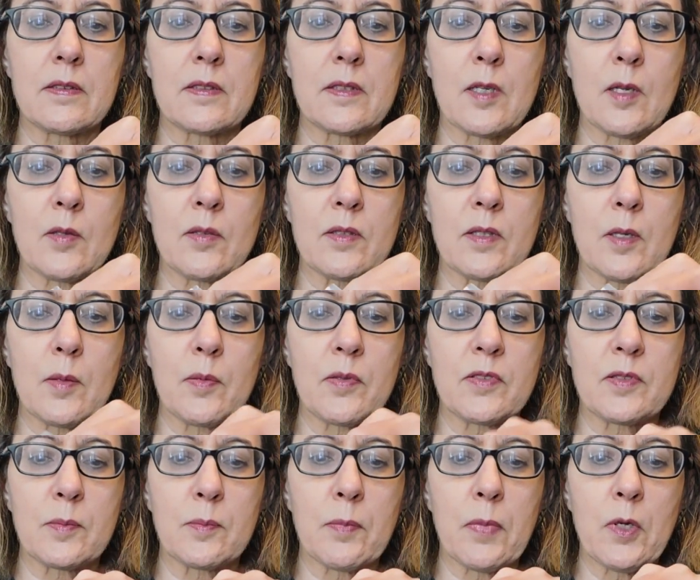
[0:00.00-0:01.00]
of, uh, uh,
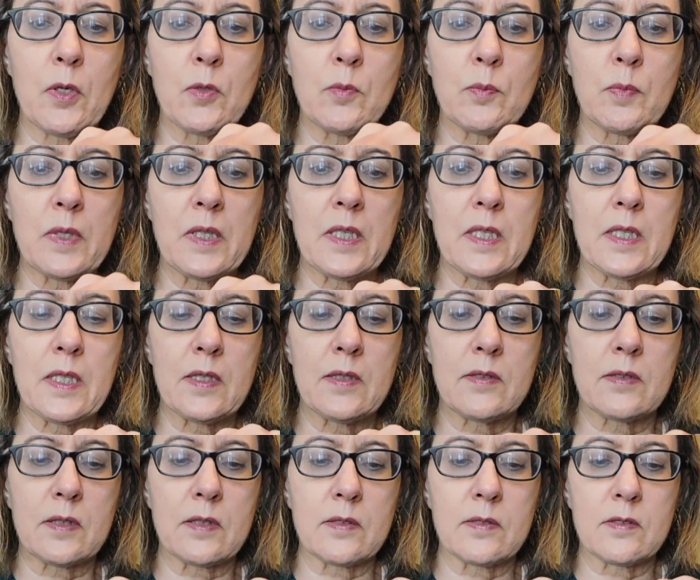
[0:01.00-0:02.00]
some bone
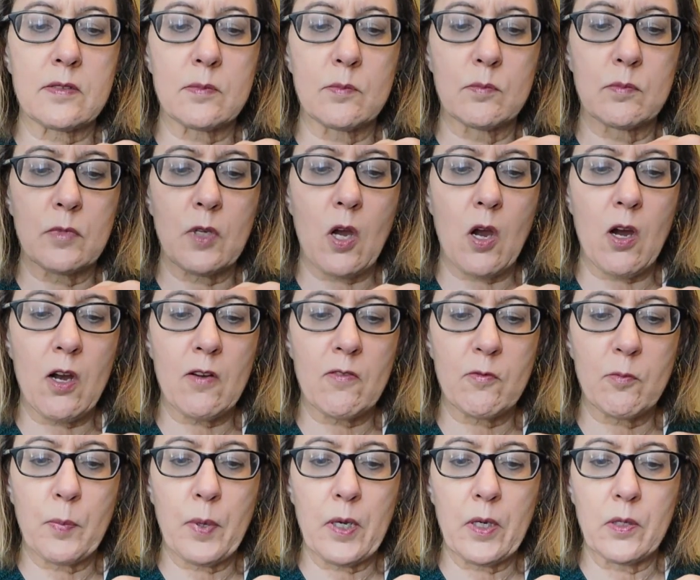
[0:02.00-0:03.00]
beads and some
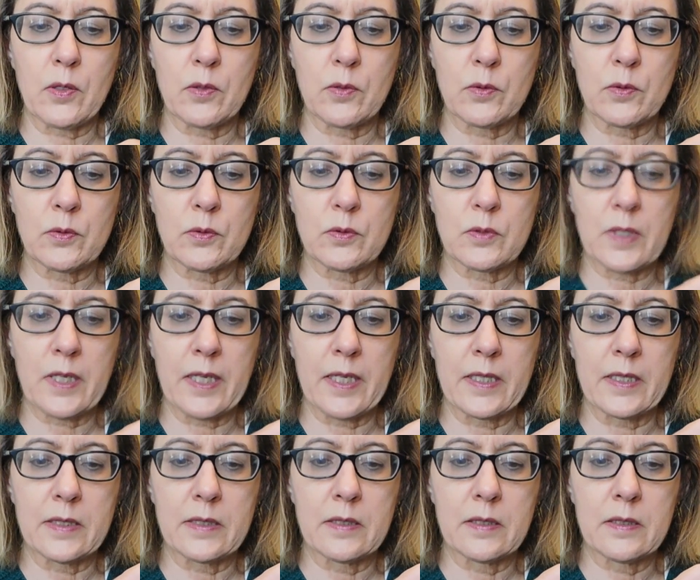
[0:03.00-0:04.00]
carved bone
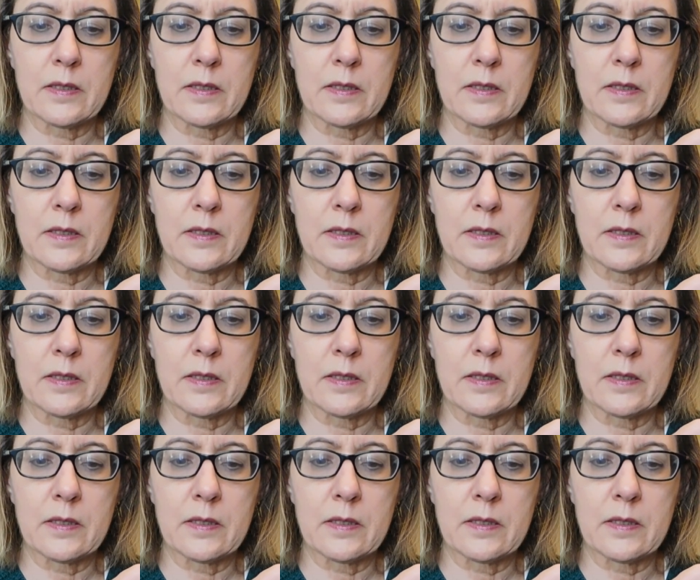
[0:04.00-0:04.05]
and